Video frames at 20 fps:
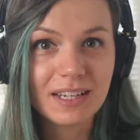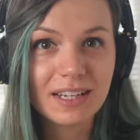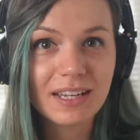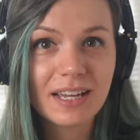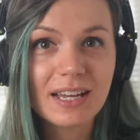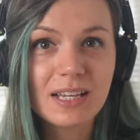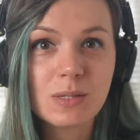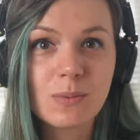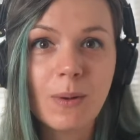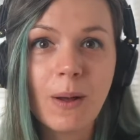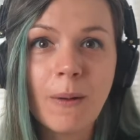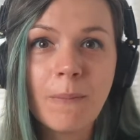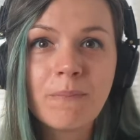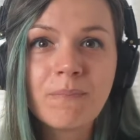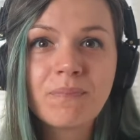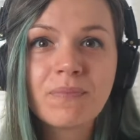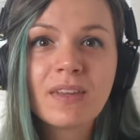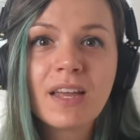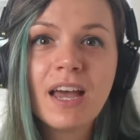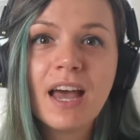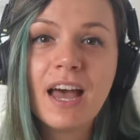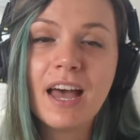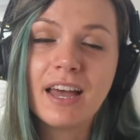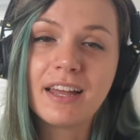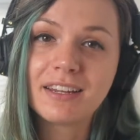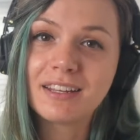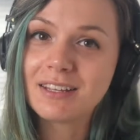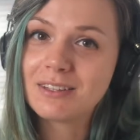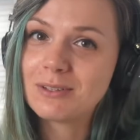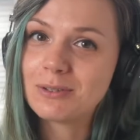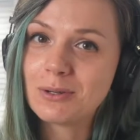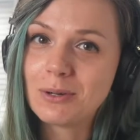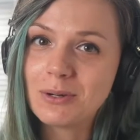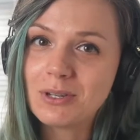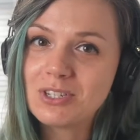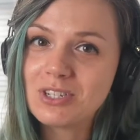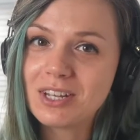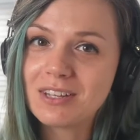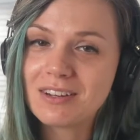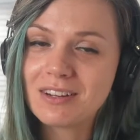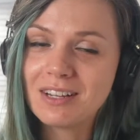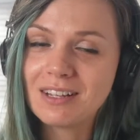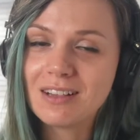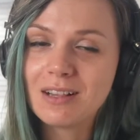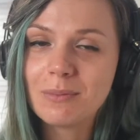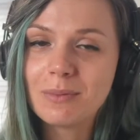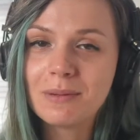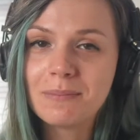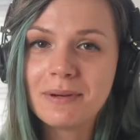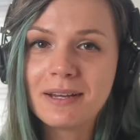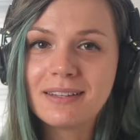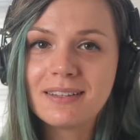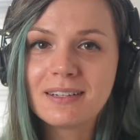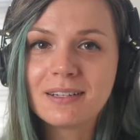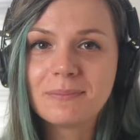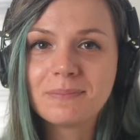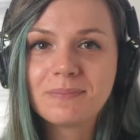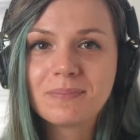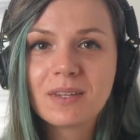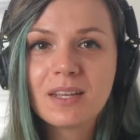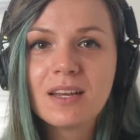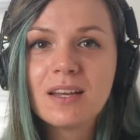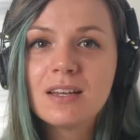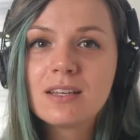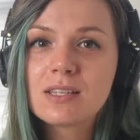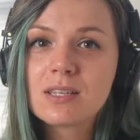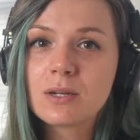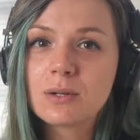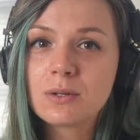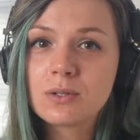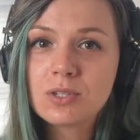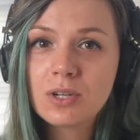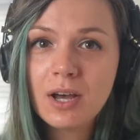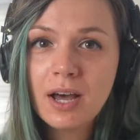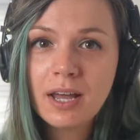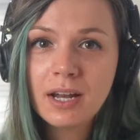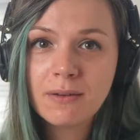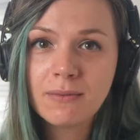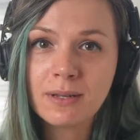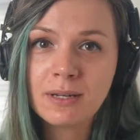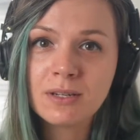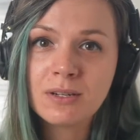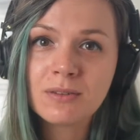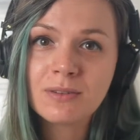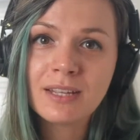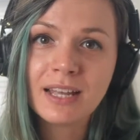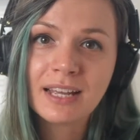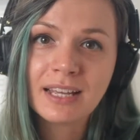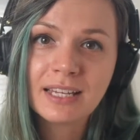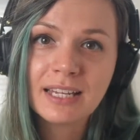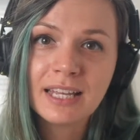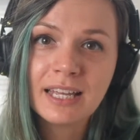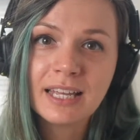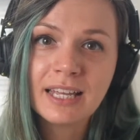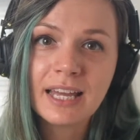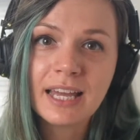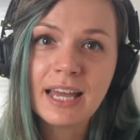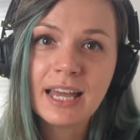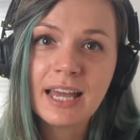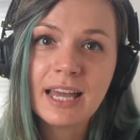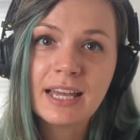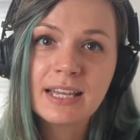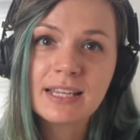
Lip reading: as well and get to know each other a little bit better. So Johari window technique is